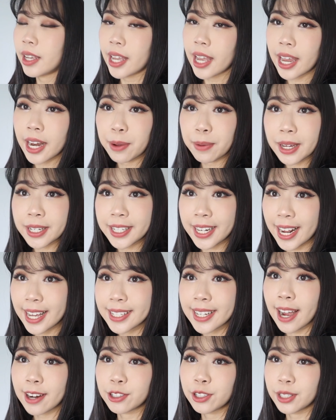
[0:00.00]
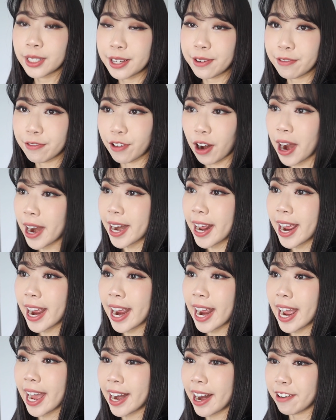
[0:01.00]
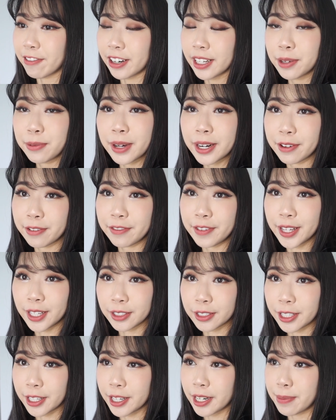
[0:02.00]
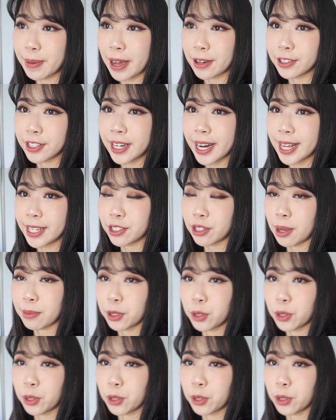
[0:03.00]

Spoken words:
Anyway, today's actually Friday and I really want to feel good about today, so I'm